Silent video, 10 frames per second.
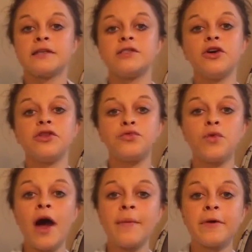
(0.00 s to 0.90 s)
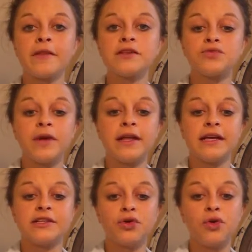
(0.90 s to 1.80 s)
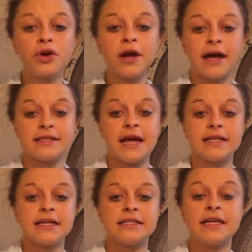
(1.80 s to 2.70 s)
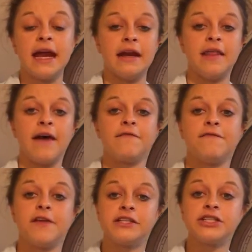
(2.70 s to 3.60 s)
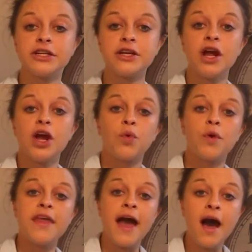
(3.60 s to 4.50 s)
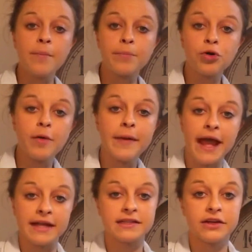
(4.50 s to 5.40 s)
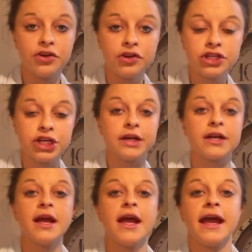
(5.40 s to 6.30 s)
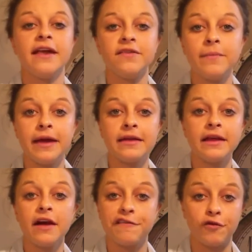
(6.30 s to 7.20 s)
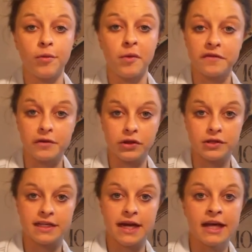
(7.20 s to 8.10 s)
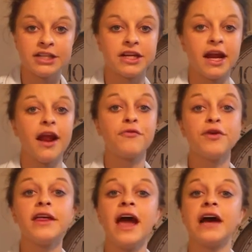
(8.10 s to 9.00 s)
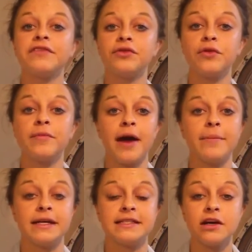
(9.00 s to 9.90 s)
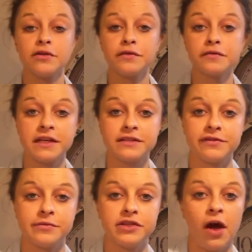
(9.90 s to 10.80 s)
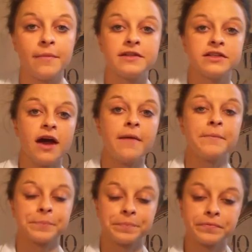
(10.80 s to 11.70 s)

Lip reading: So the Wright brothers really taught us, as I said, that vision without proper execution is merely a form of hallucination. And I really have to remind myself of this from time to time.